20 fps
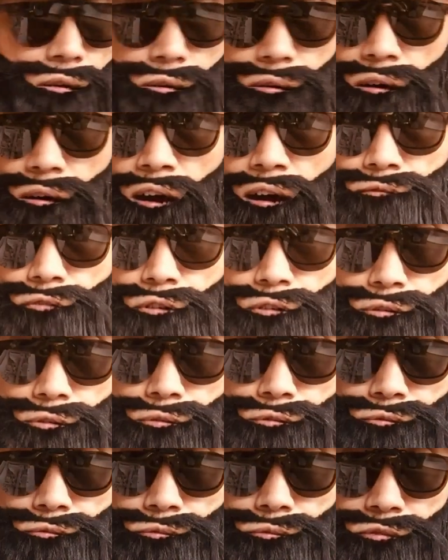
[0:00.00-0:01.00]
offer
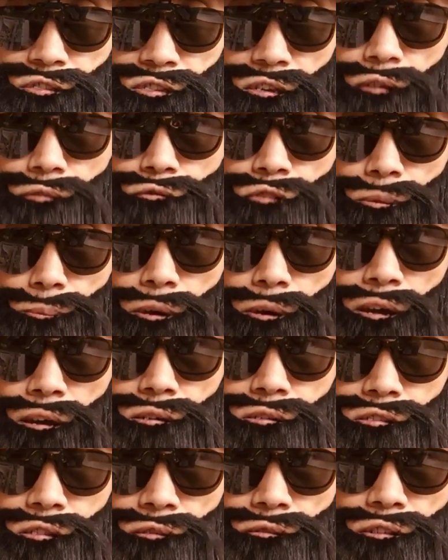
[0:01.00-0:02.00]
you self-repair
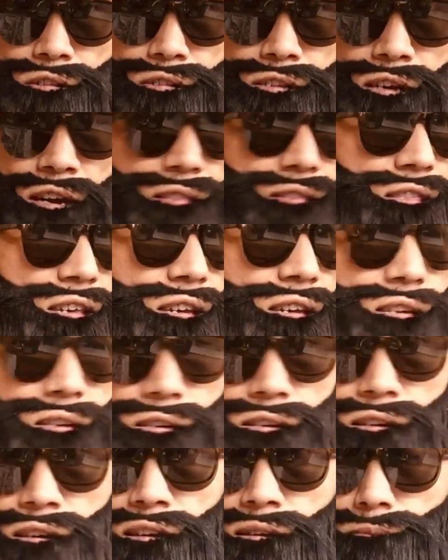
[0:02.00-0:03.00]
service. I think
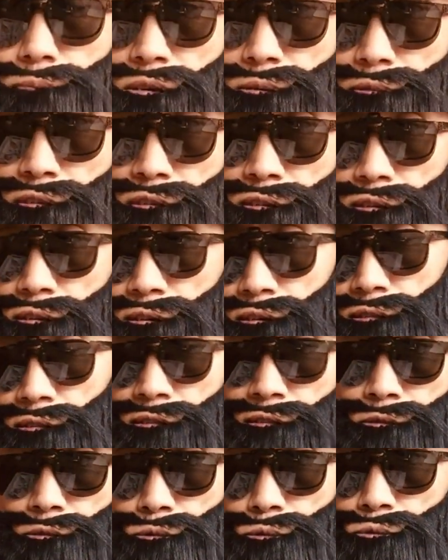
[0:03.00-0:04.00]
maybe
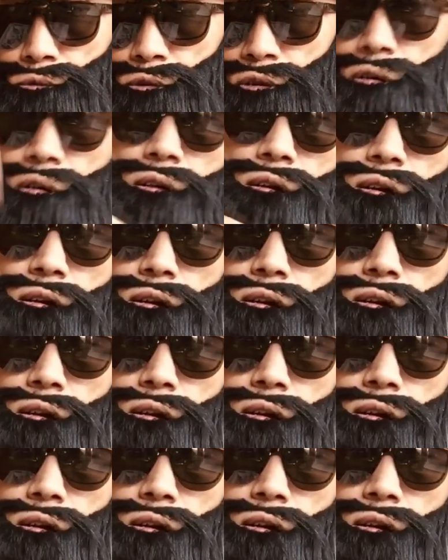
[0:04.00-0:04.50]
the door